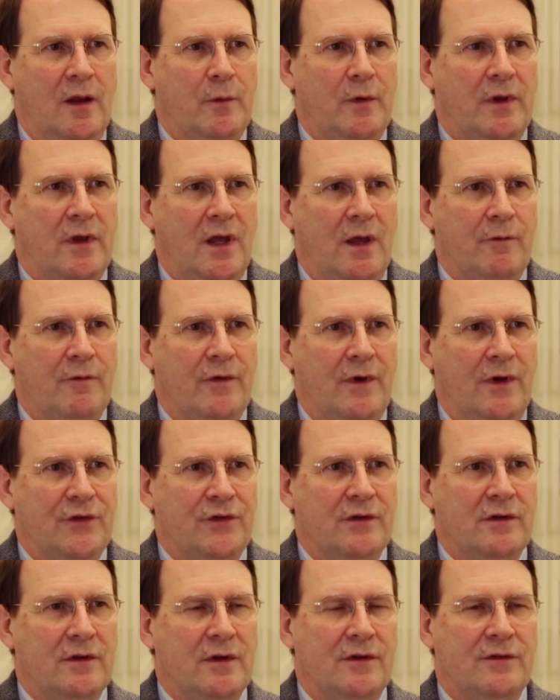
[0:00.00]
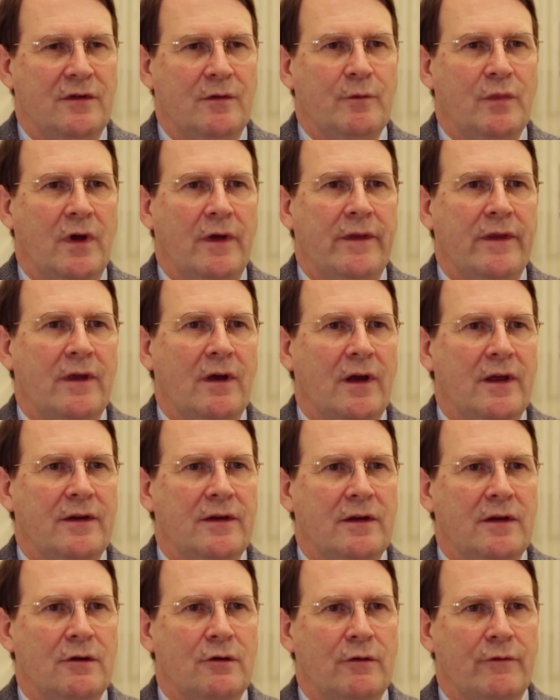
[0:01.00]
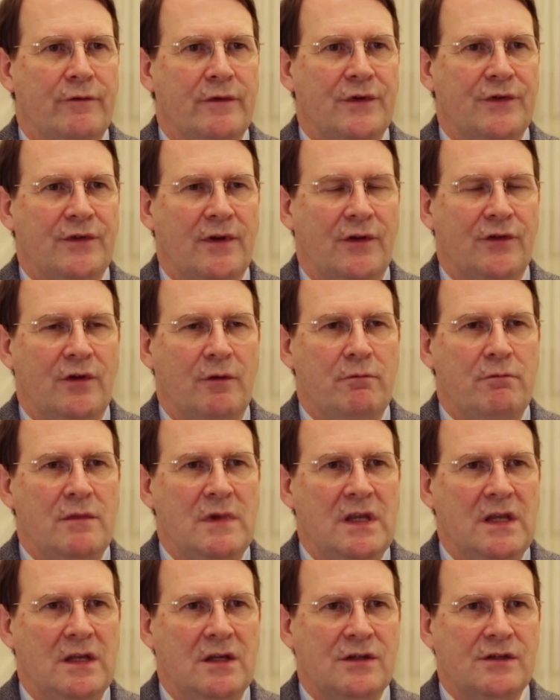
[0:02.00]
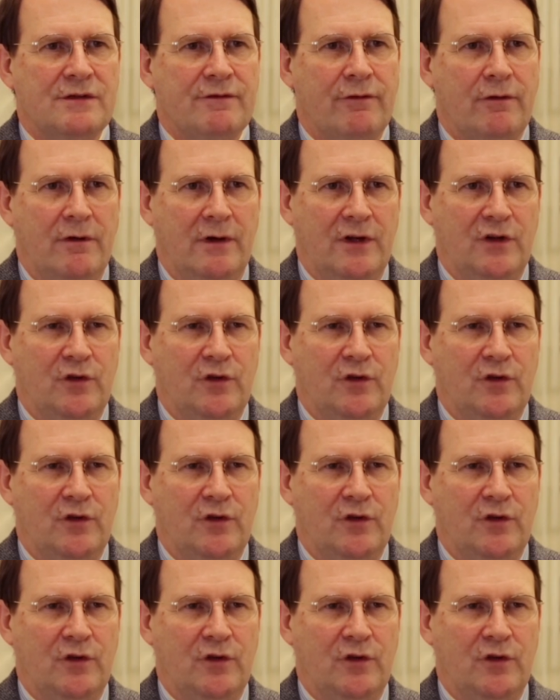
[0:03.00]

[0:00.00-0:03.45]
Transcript: I became fascinated by the idea of this as a means for